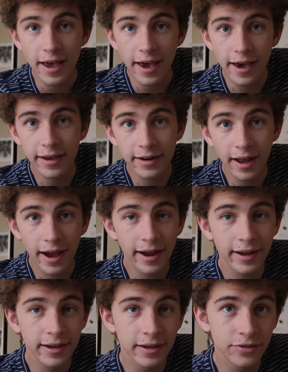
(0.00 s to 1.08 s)
And
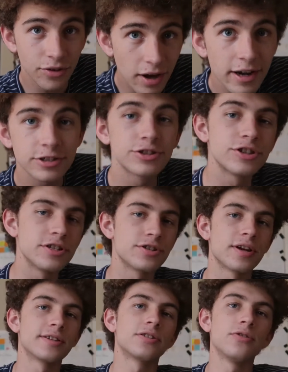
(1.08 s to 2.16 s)
I thought I should change
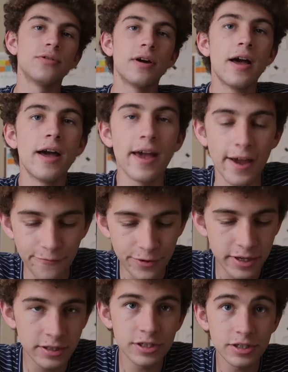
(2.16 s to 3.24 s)
that. So if
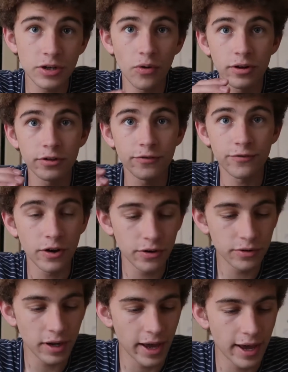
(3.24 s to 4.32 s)
we just go on your
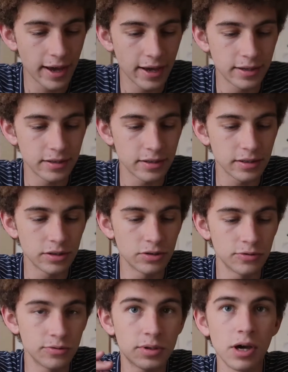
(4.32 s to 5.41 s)
phone and
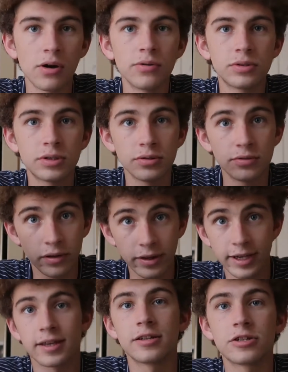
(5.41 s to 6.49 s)
you go to the
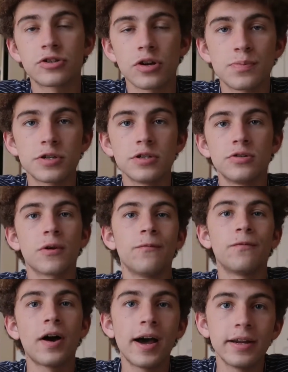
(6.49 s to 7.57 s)
link in the description, you can
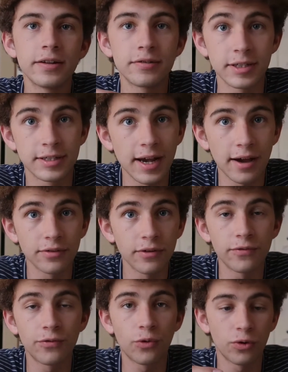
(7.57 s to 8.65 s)
find the
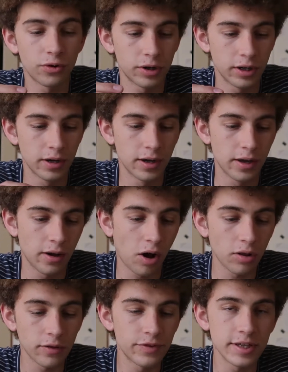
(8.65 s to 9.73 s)
download for
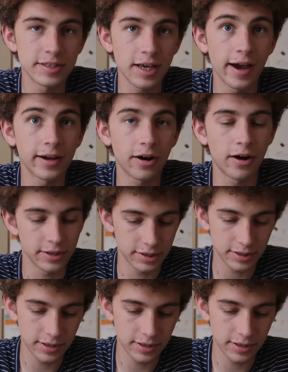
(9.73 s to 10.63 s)
all of these icons.